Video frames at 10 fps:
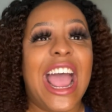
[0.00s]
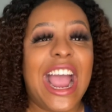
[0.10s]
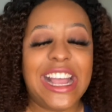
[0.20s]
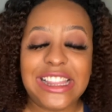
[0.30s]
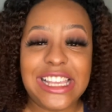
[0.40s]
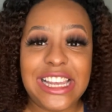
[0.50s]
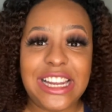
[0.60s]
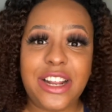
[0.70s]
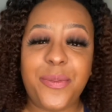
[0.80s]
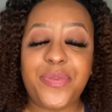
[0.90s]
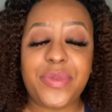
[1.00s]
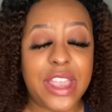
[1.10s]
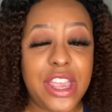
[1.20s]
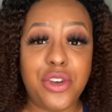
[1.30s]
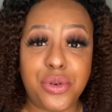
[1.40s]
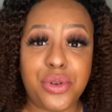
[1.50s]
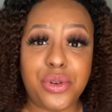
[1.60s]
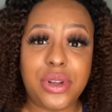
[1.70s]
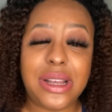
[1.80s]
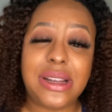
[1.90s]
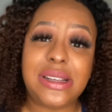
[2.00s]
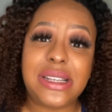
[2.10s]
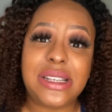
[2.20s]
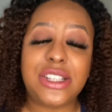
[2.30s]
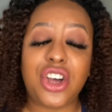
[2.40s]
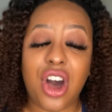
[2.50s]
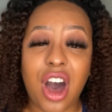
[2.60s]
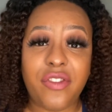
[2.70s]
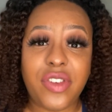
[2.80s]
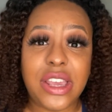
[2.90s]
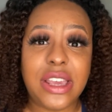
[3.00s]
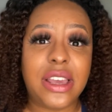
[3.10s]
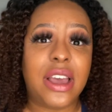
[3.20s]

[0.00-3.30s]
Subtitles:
And then he Googled, does coffee